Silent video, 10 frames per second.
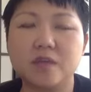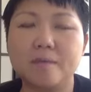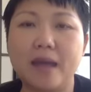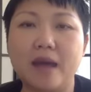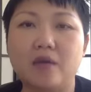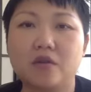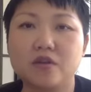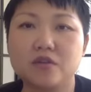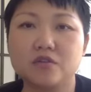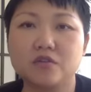empower
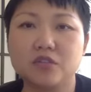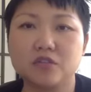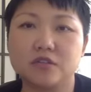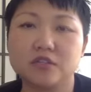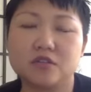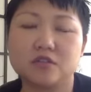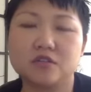you, dear listener,